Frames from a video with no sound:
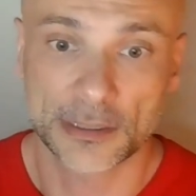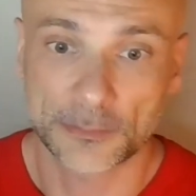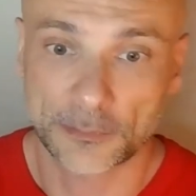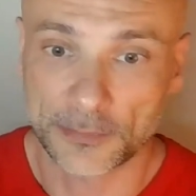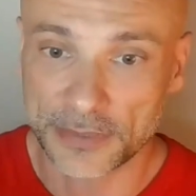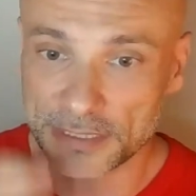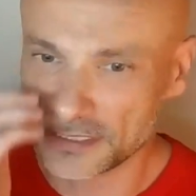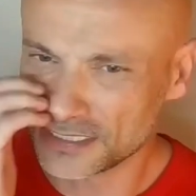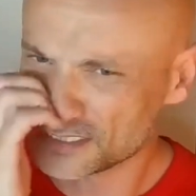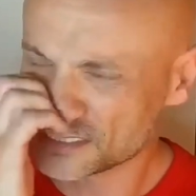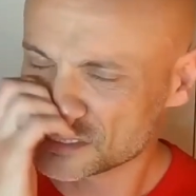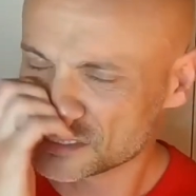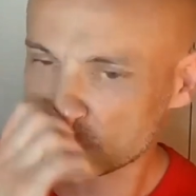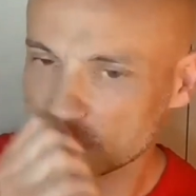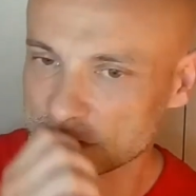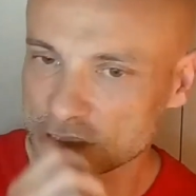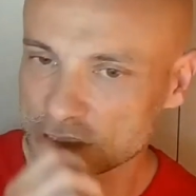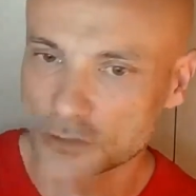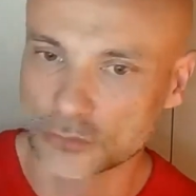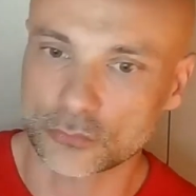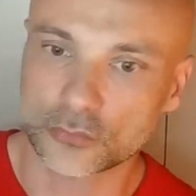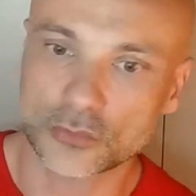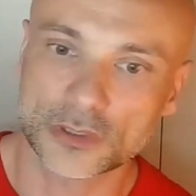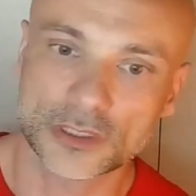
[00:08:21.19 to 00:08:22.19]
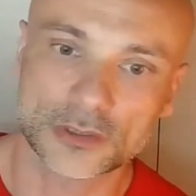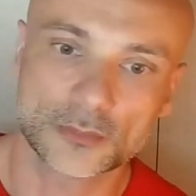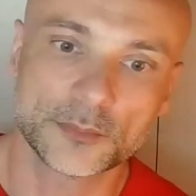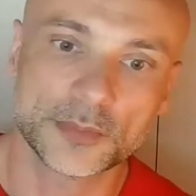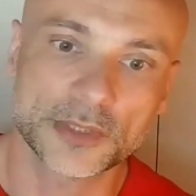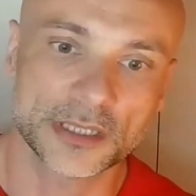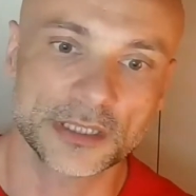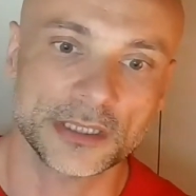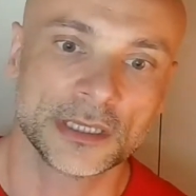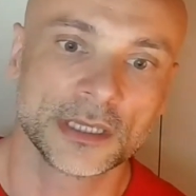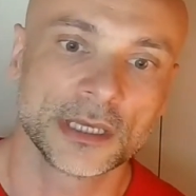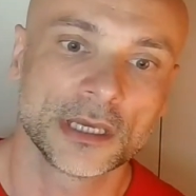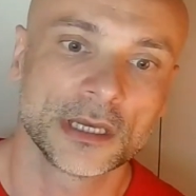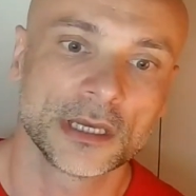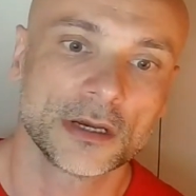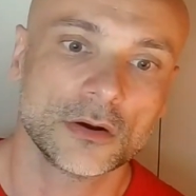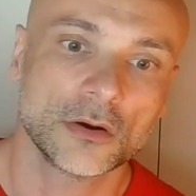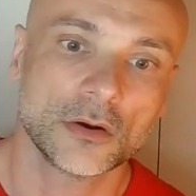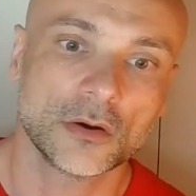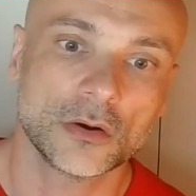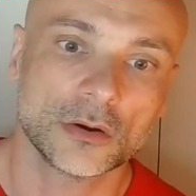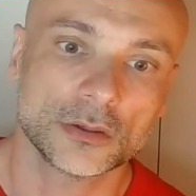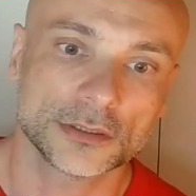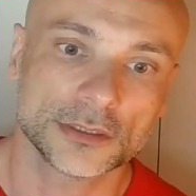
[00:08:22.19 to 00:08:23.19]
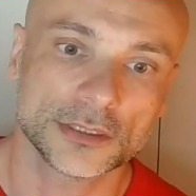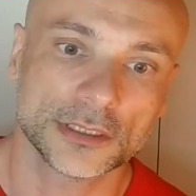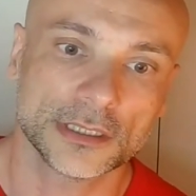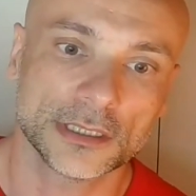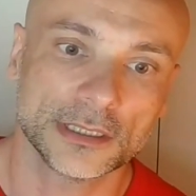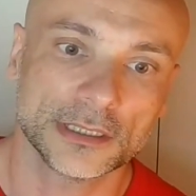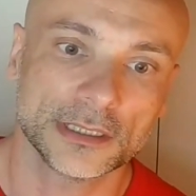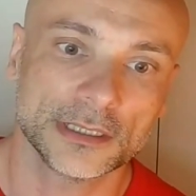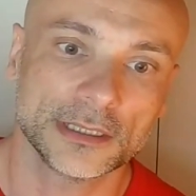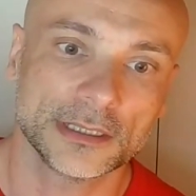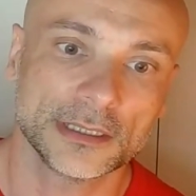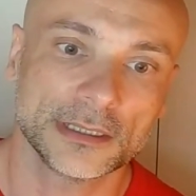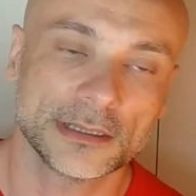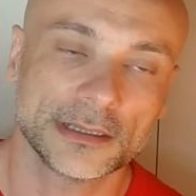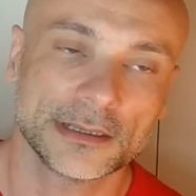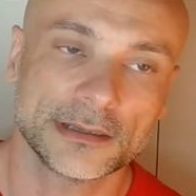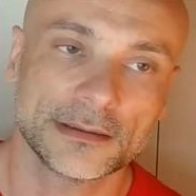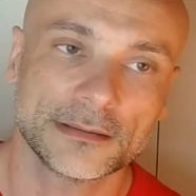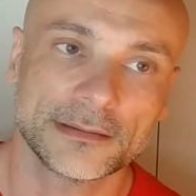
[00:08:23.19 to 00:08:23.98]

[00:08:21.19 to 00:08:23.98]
my next question will be on uh,